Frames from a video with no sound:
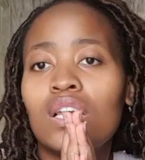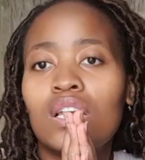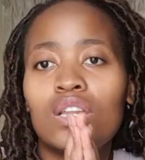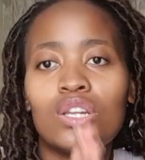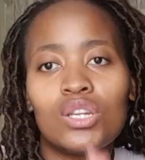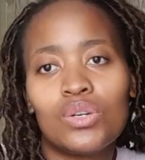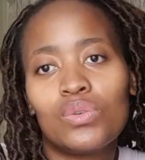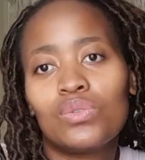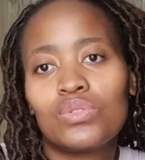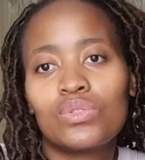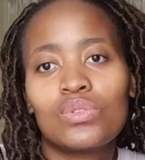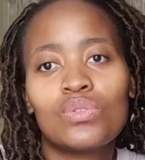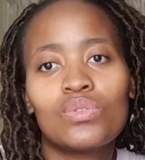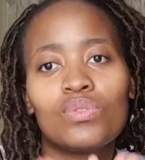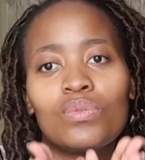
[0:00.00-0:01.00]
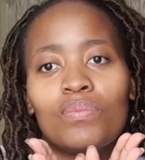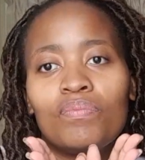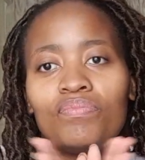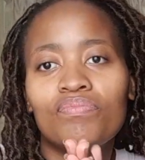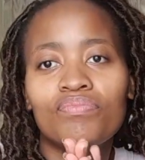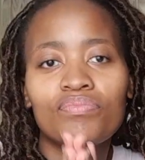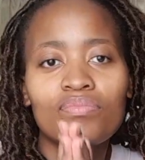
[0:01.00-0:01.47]
No, so
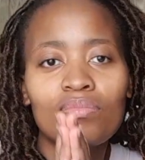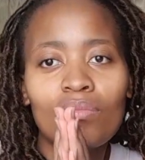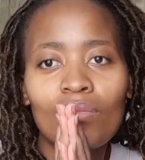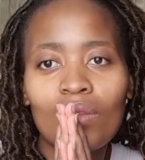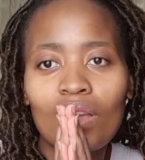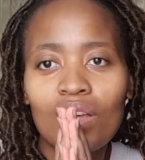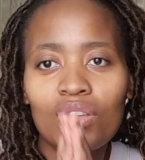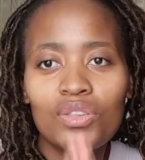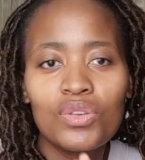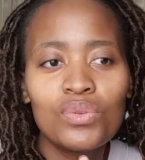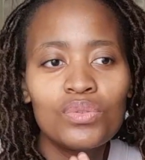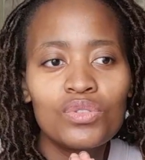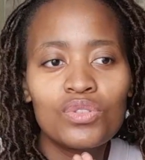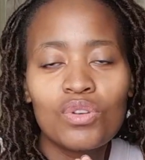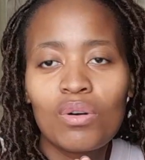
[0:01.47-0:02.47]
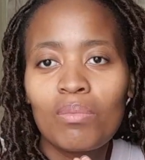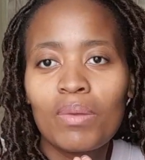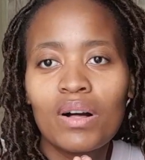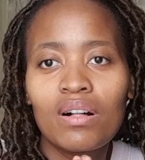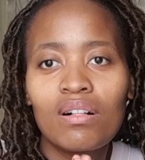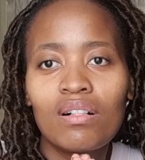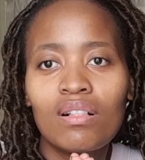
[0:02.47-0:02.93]
use
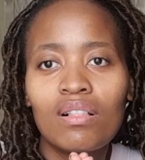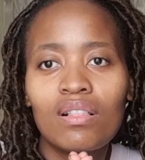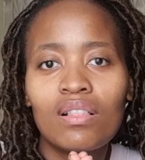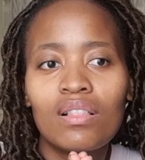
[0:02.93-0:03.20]
normal.